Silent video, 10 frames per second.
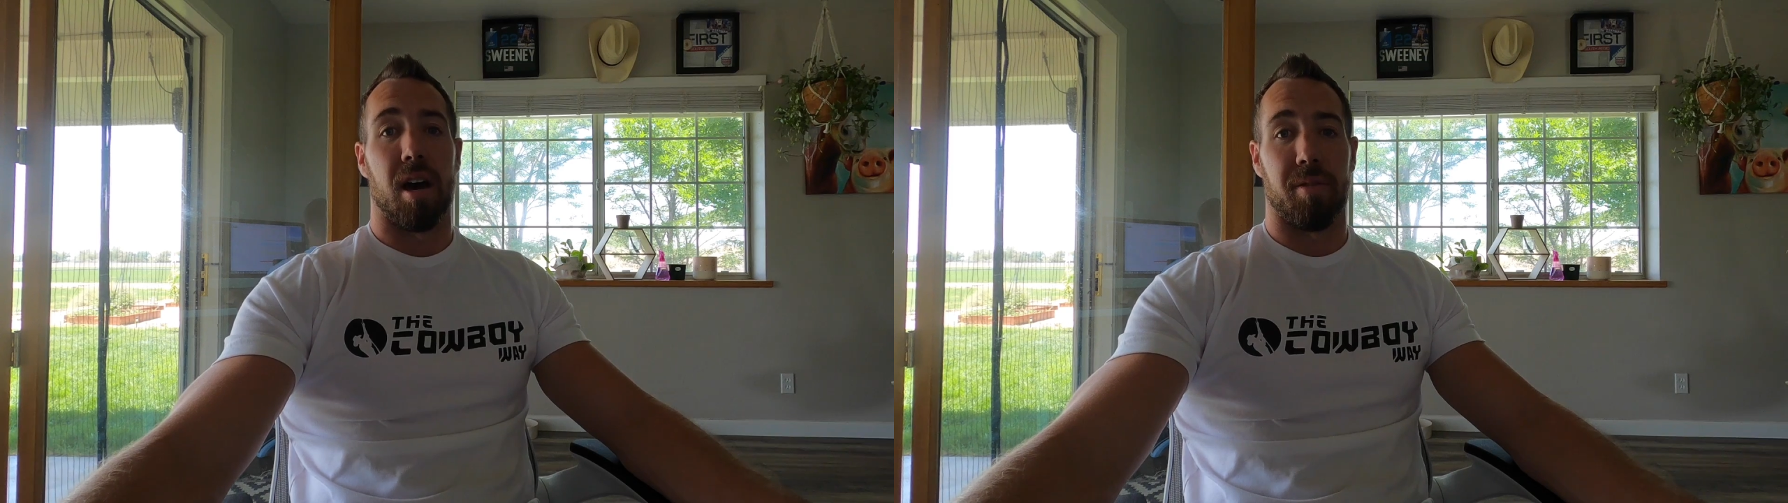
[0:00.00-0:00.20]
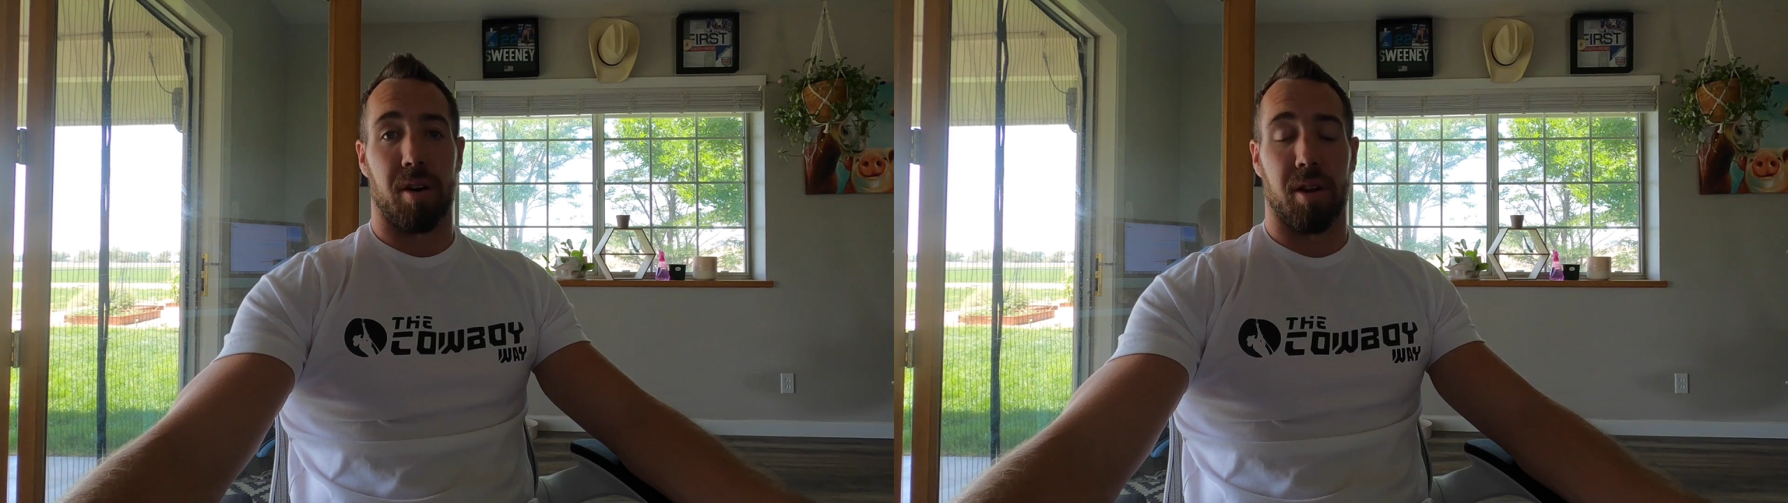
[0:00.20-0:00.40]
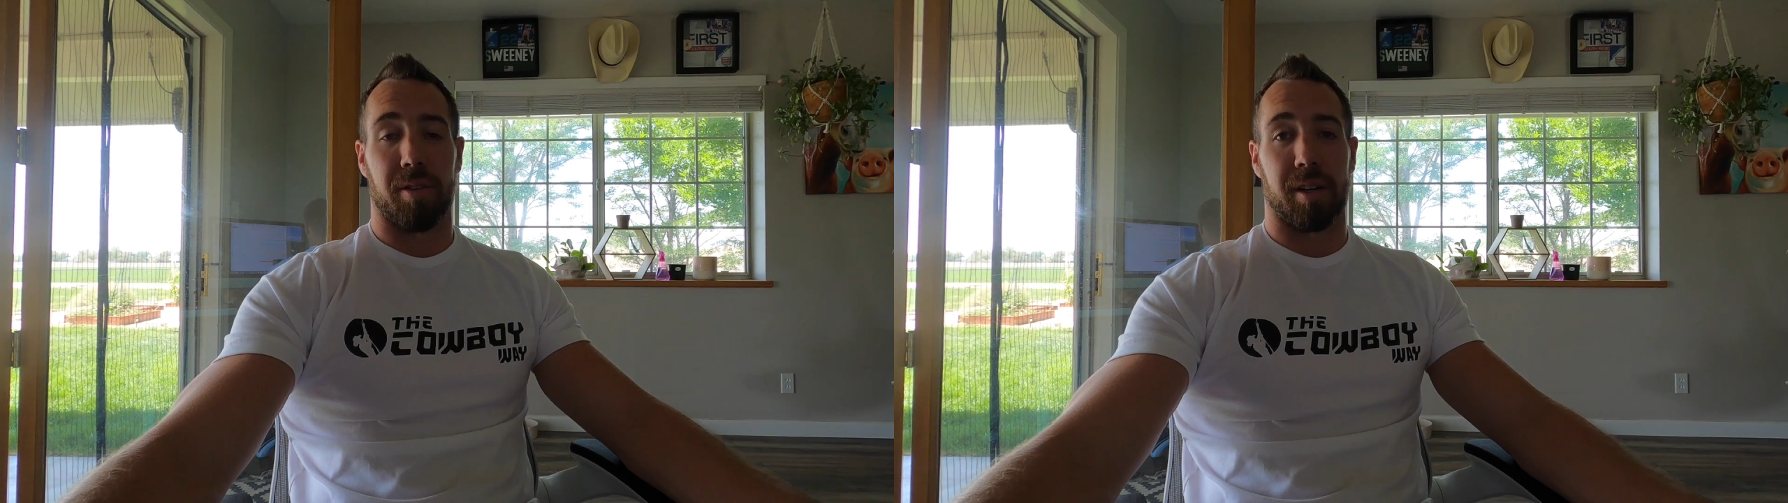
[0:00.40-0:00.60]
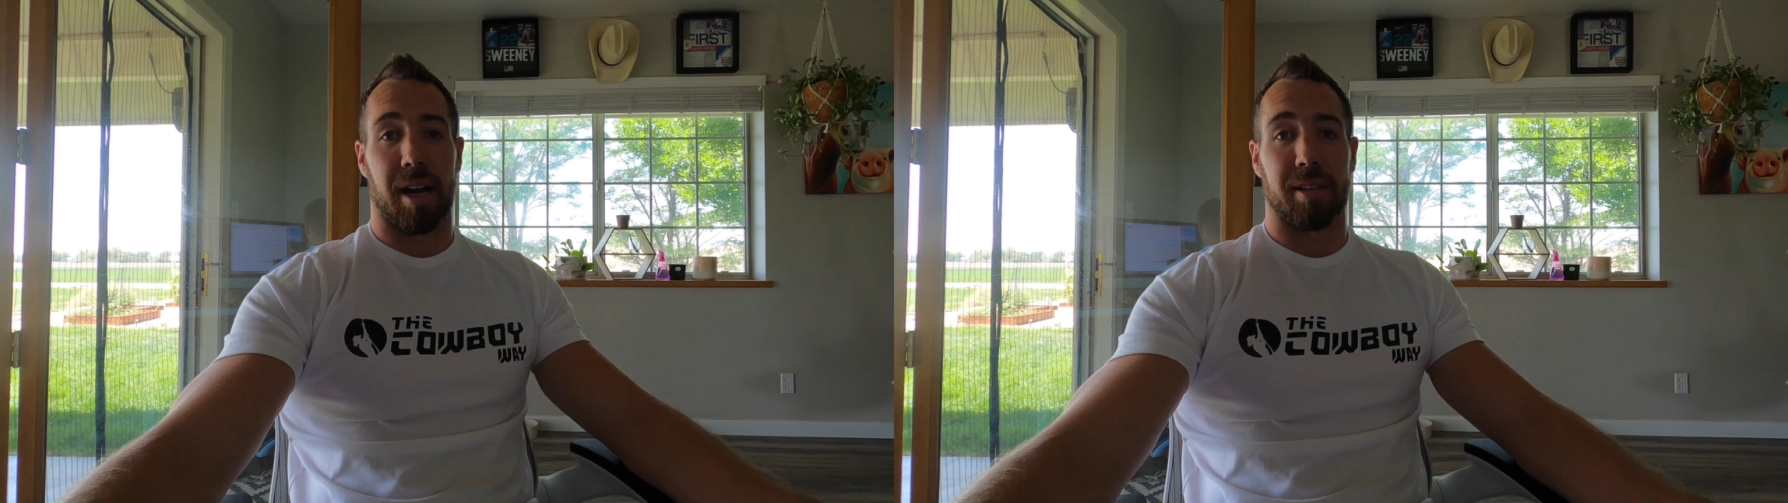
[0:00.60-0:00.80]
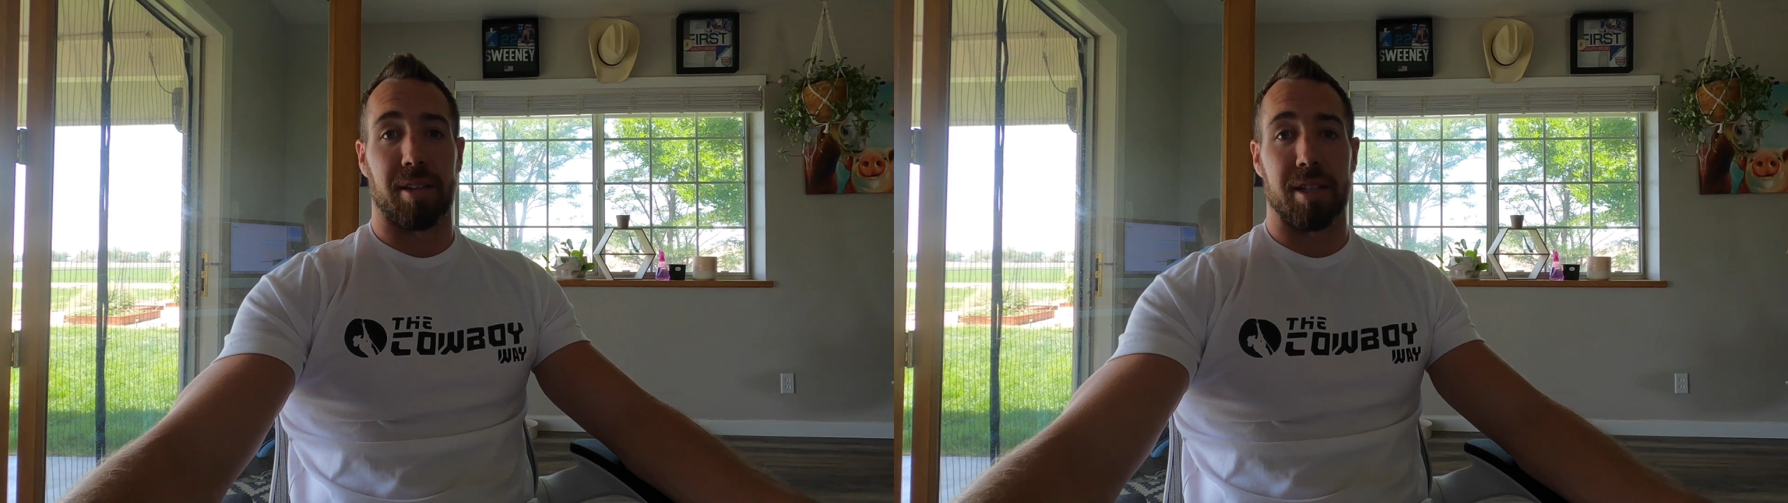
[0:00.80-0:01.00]
of all of our
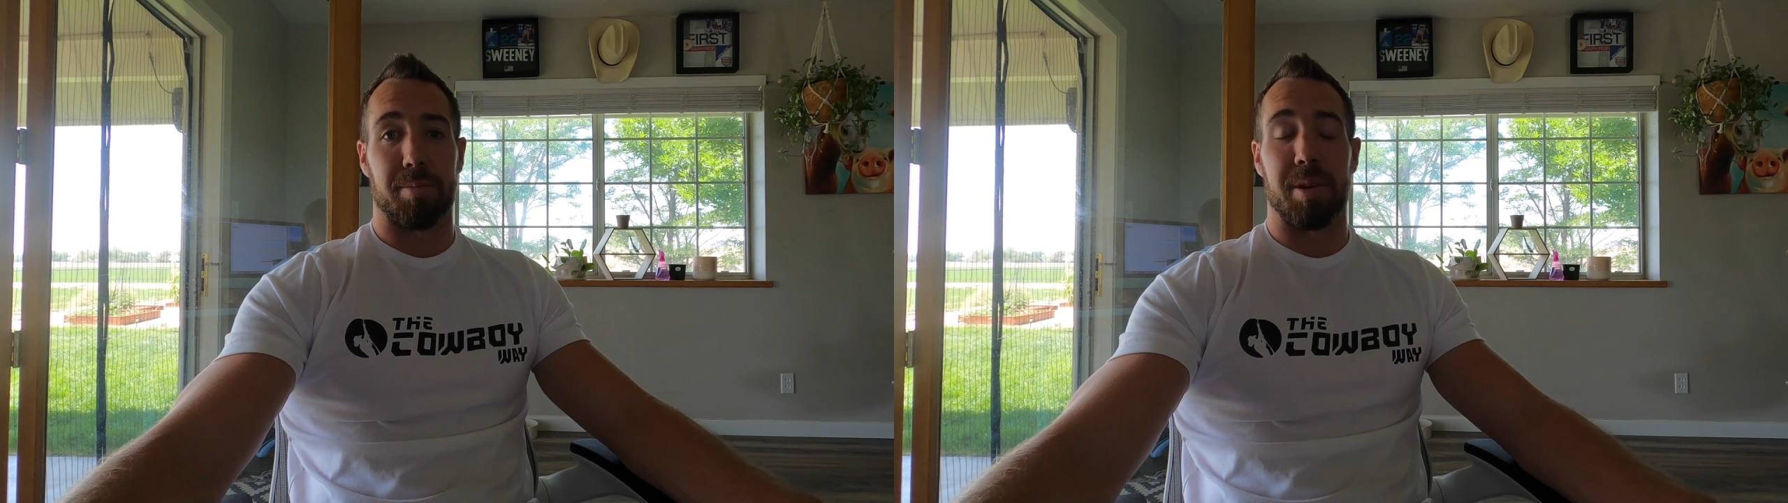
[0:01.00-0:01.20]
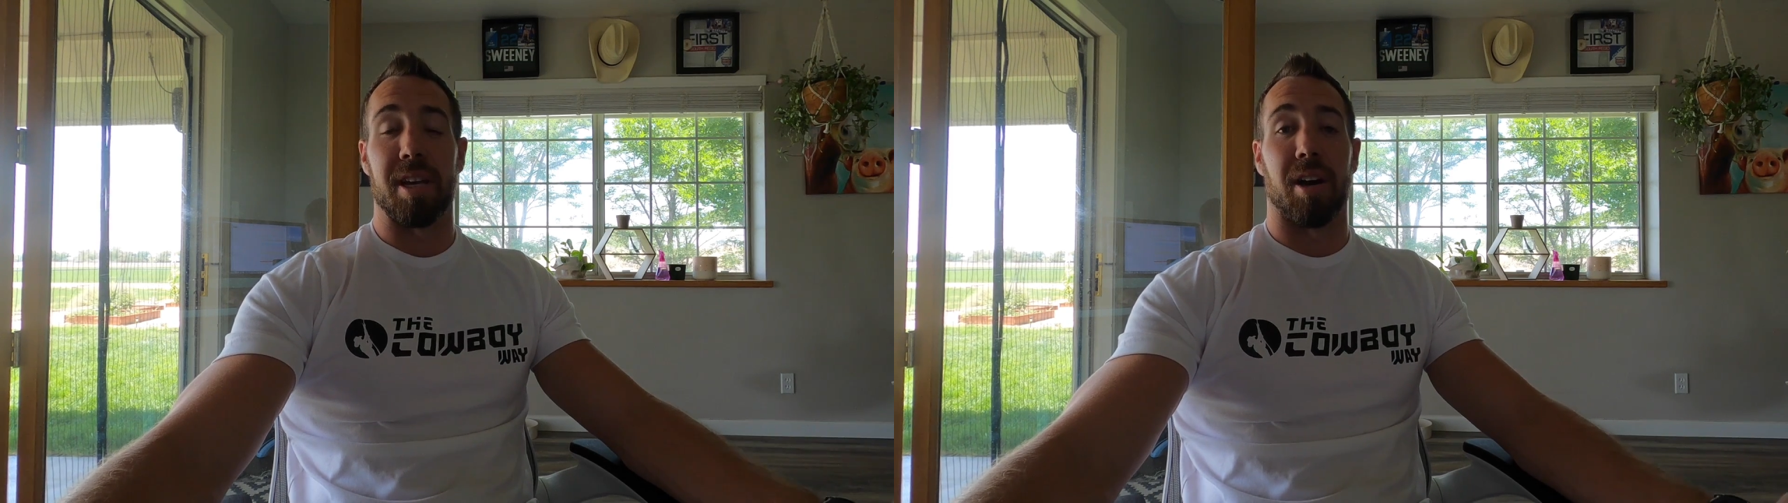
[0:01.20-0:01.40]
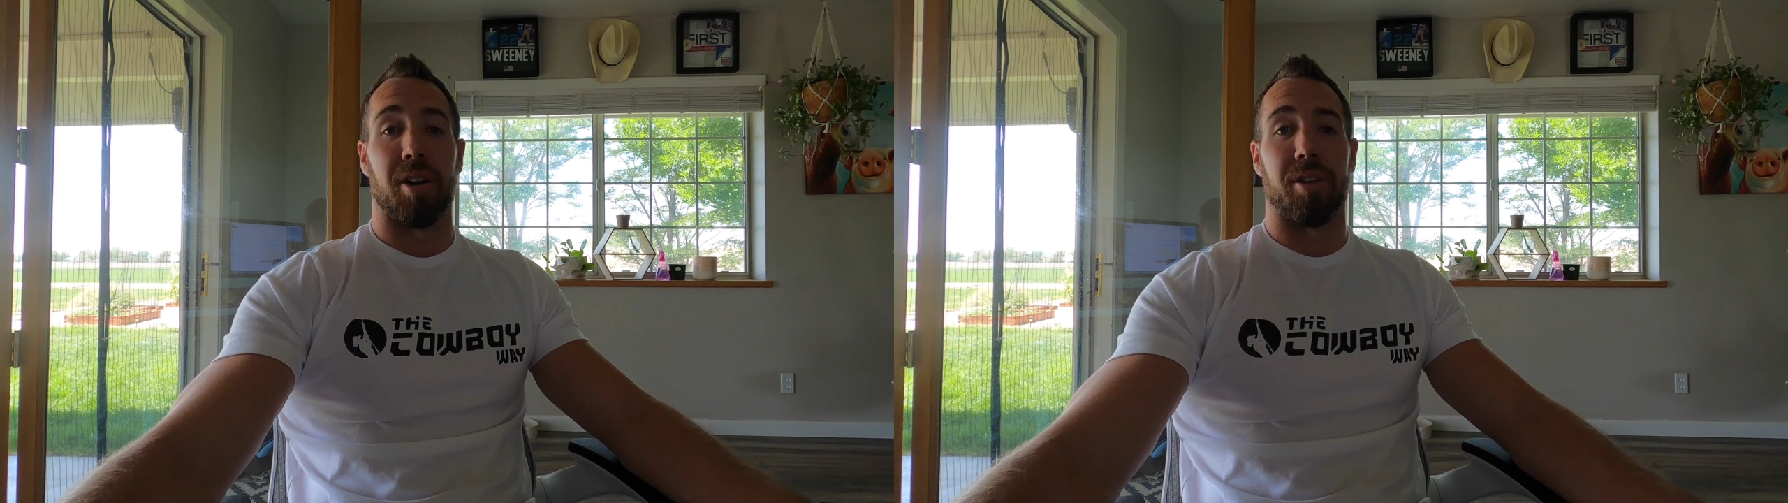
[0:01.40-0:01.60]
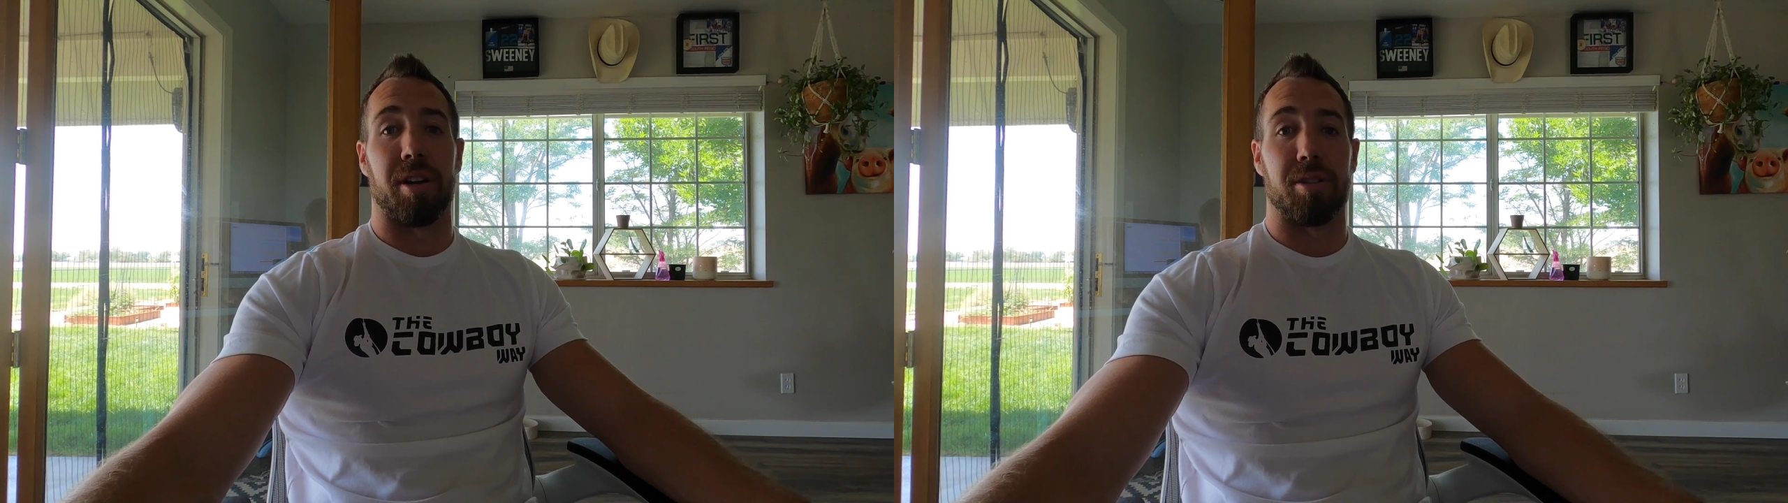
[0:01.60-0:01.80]
athletes PR their